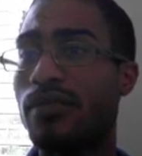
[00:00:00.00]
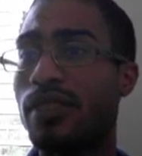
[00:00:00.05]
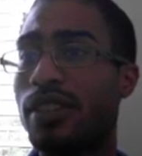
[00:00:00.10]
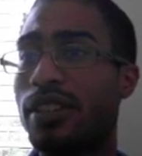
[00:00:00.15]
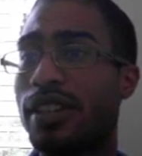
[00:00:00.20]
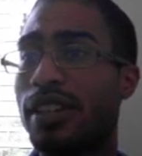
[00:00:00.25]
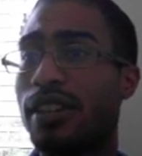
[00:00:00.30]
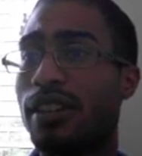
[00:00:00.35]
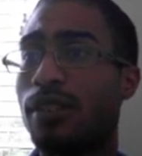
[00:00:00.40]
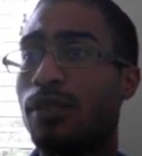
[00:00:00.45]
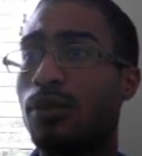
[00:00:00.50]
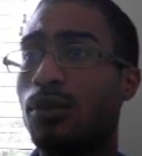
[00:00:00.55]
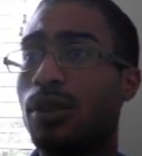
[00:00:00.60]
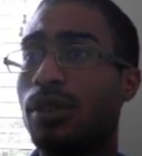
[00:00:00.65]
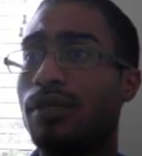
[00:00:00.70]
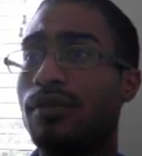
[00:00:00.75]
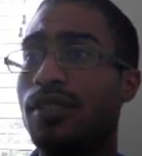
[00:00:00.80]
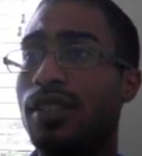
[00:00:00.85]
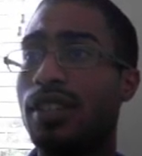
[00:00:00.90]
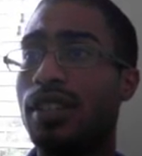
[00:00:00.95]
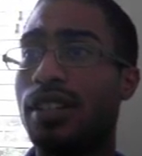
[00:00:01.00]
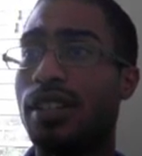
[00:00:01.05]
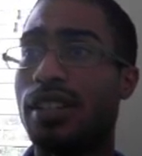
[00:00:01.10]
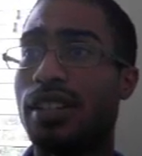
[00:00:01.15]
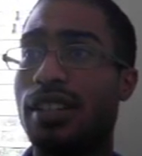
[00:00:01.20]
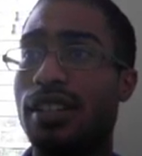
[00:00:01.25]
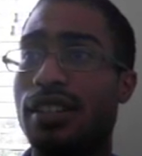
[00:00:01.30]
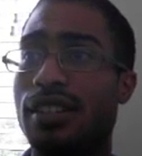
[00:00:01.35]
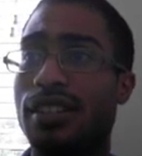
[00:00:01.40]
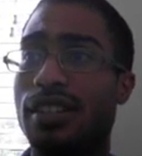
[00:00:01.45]
Now, one of the
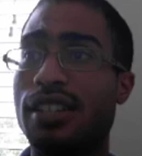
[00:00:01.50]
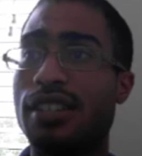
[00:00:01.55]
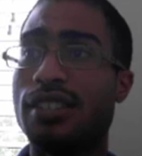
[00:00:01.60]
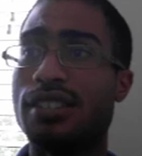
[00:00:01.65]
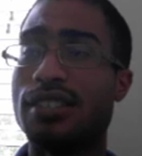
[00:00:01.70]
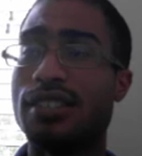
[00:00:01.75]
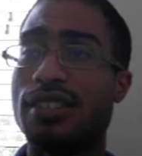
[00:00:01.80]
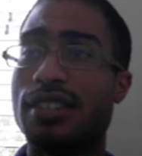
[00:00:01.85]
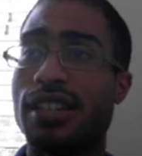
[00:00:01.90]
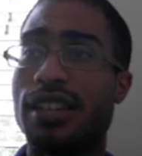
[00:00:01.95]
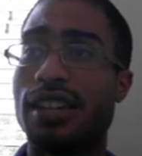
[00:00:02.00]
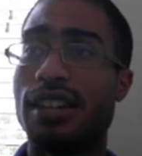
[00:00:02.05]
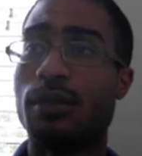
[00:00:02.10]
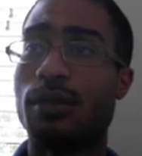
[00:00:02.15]
key things is that